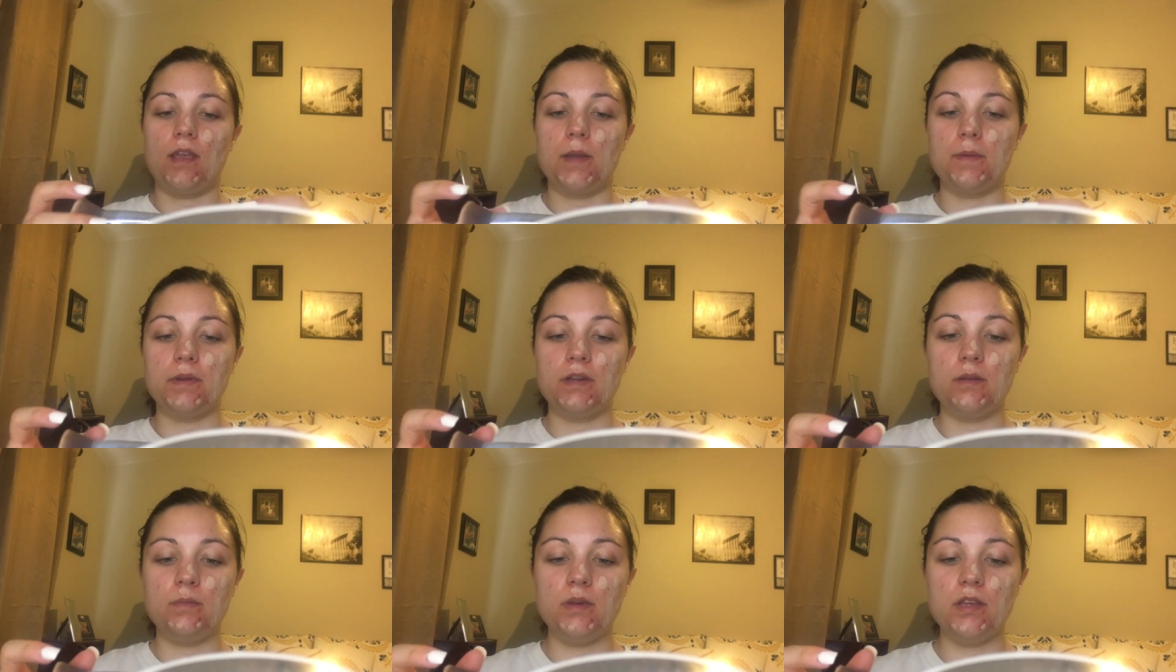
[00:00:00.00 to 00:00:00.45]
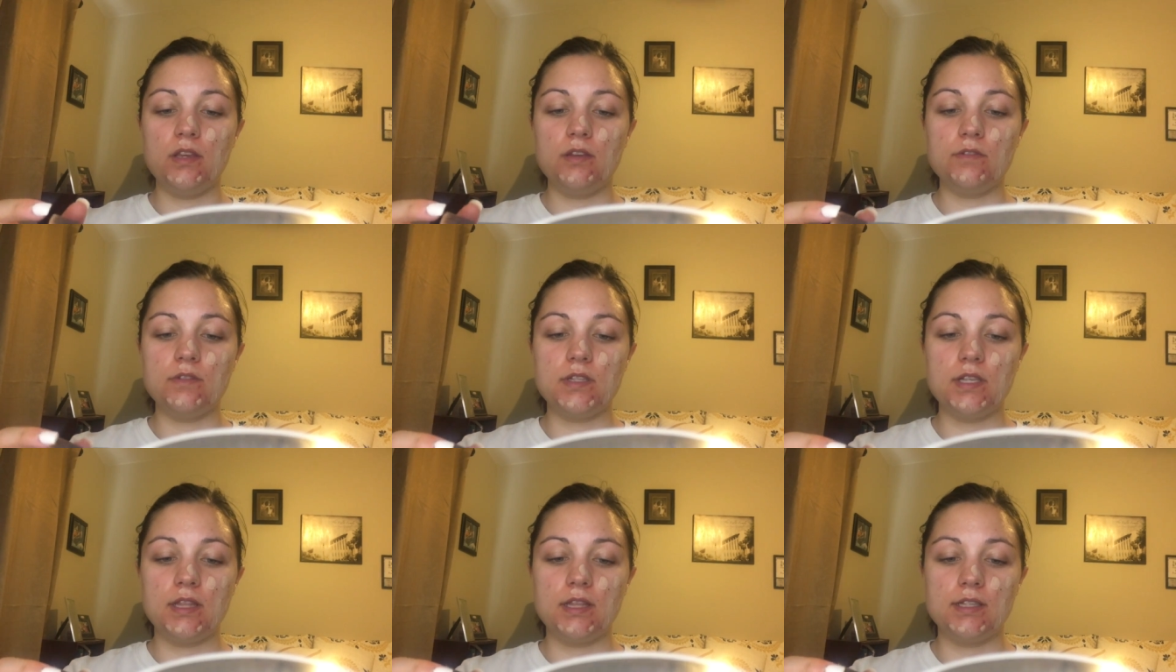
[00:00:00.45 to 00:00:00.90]
I'm going to be
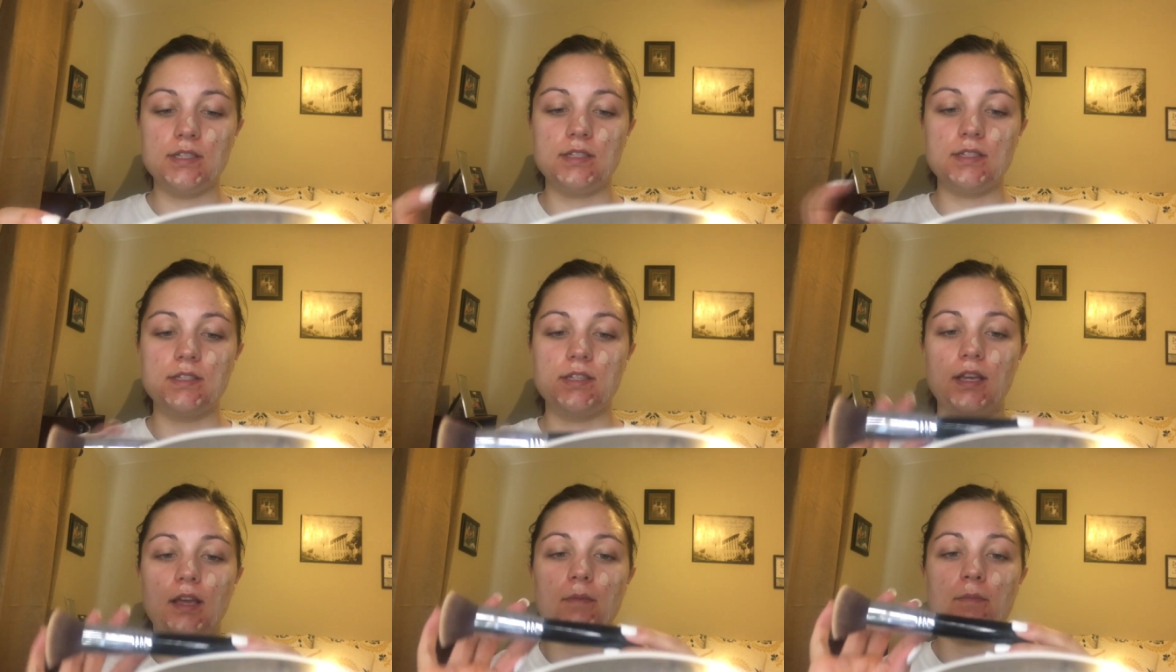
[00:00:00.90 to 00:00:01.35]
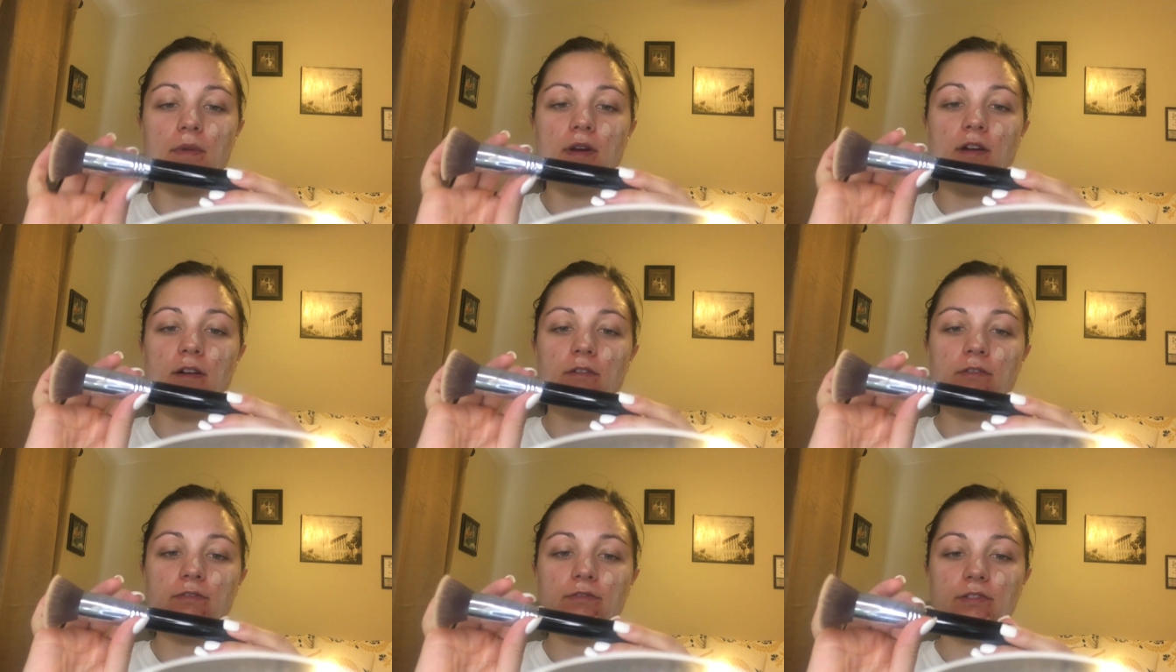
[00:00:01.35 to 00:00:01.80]
using the
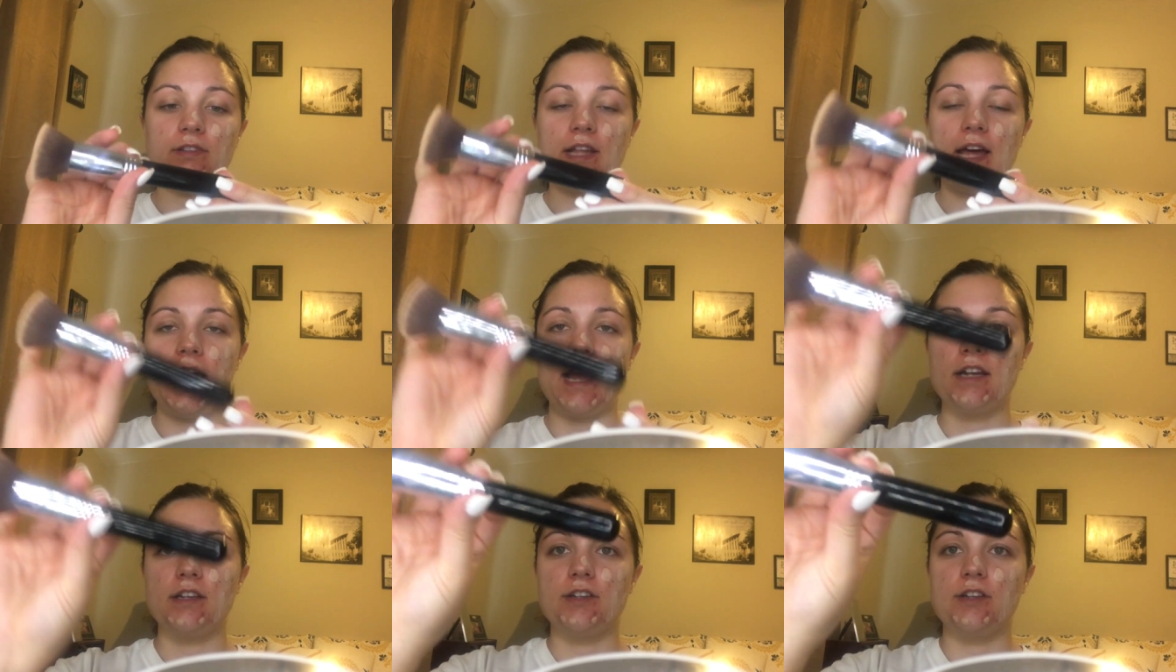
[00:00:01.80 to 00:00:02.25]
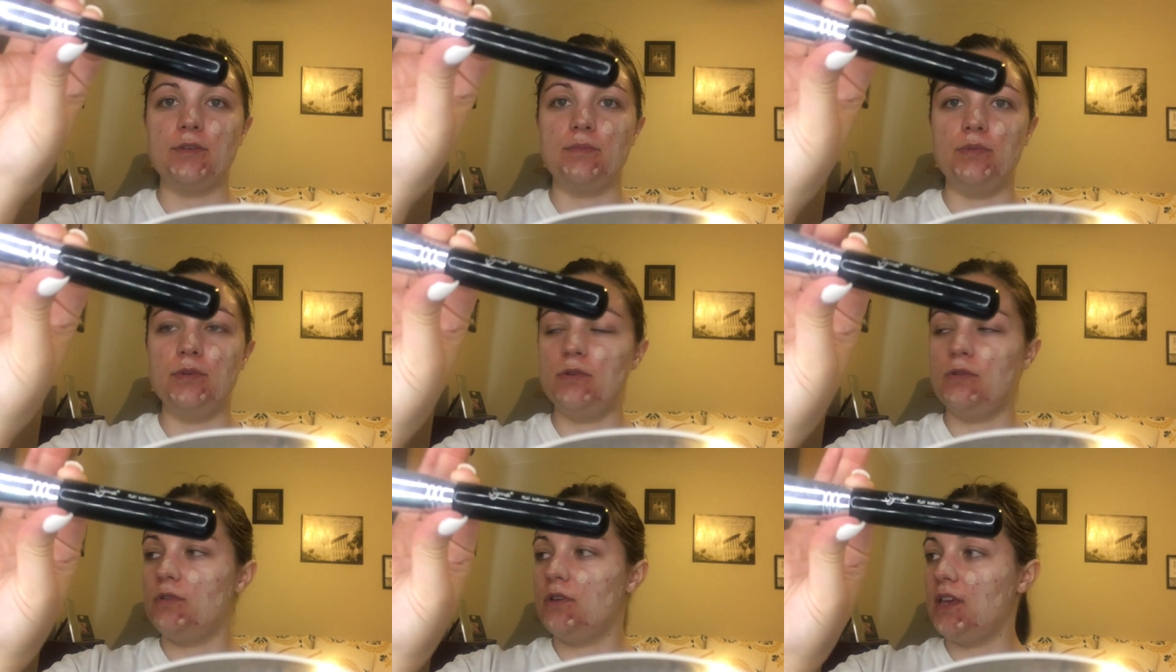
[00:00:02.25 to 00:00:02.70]
Sigma Flat
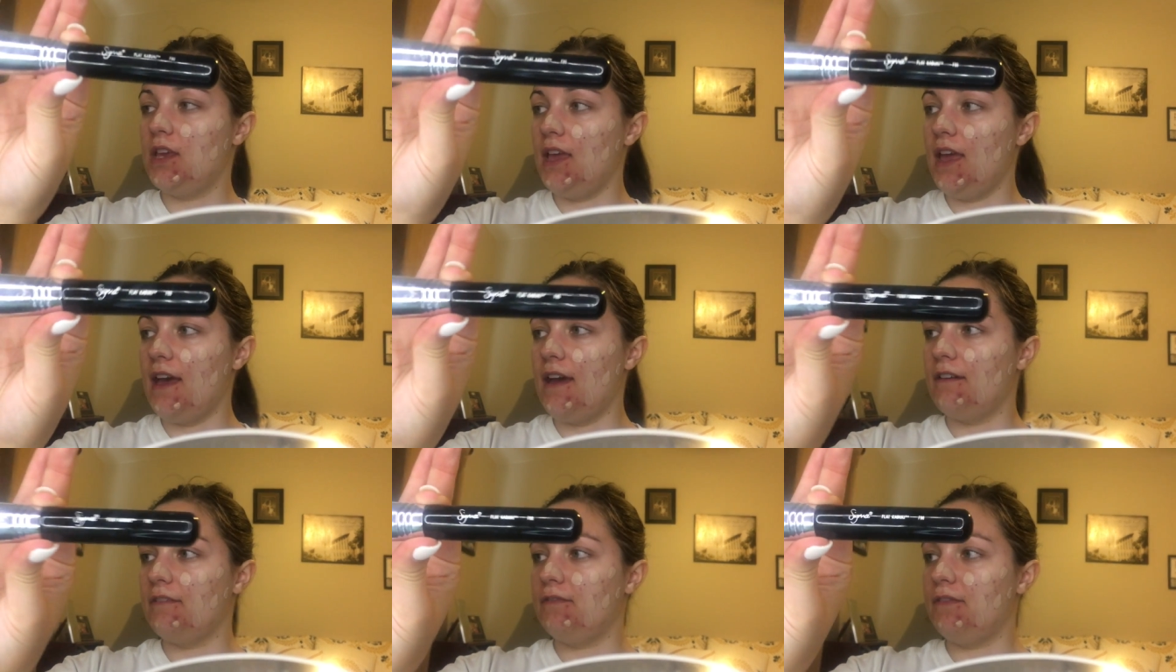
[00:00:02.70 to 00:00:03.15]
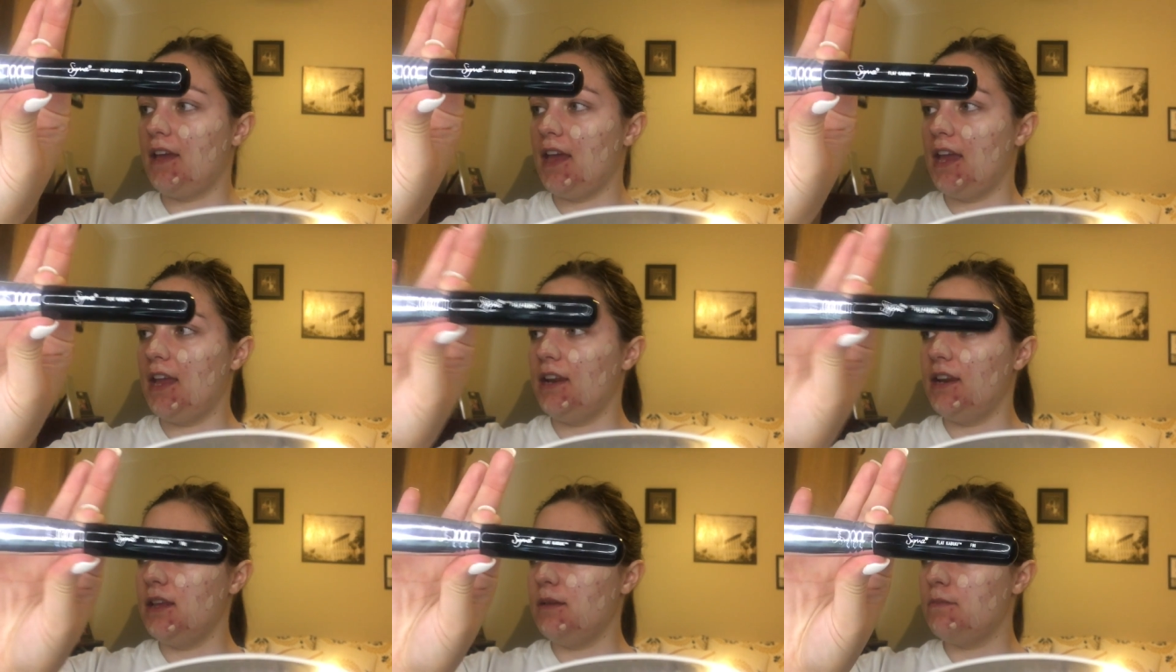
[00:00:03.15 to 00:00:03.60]
Kabuki
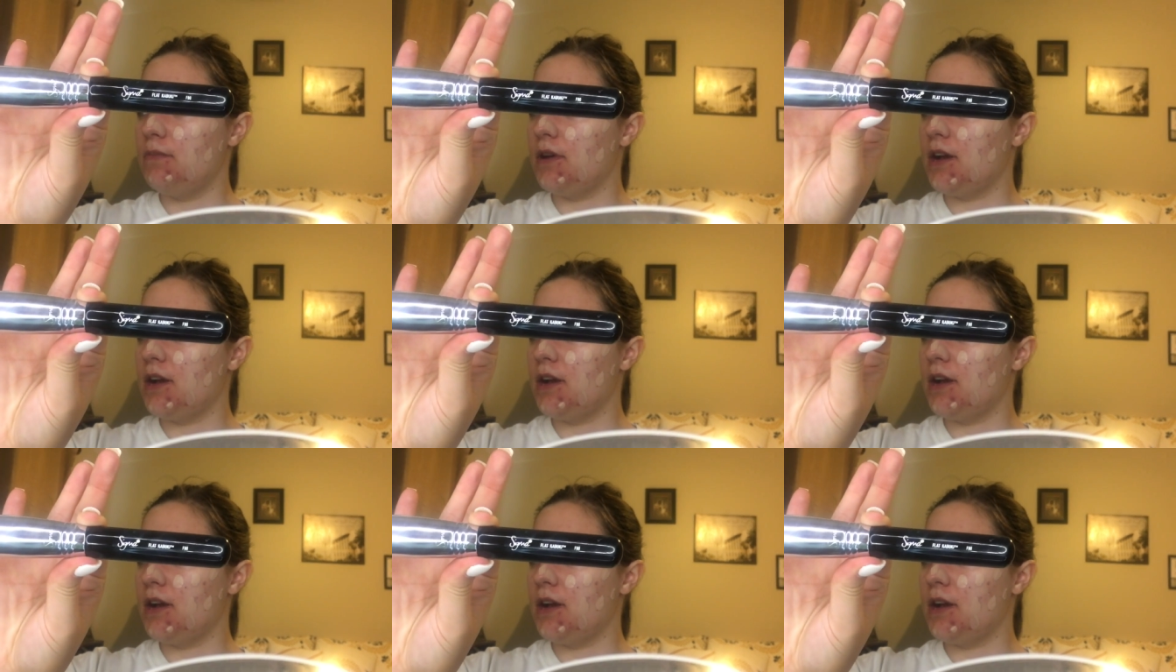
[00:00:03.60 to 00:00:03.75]
F80